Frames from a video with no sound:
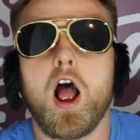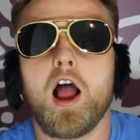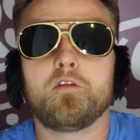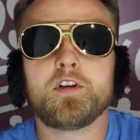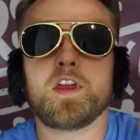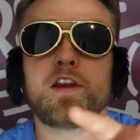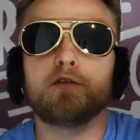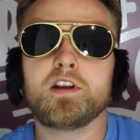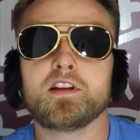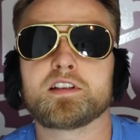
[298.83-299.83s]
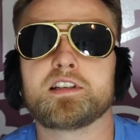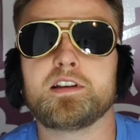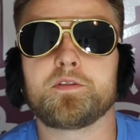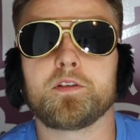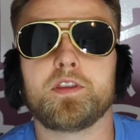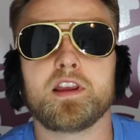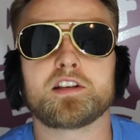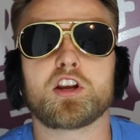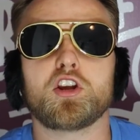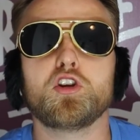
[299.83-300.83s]
everything you need to see for
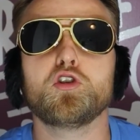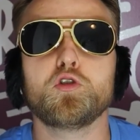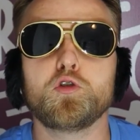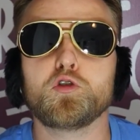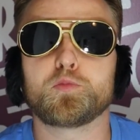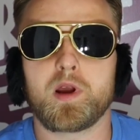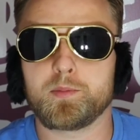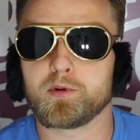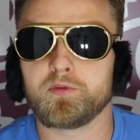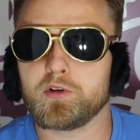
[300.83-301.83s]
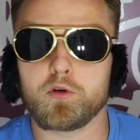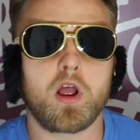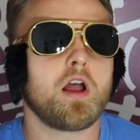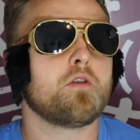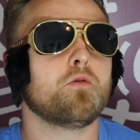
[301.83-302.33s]
this huge pay-per-view.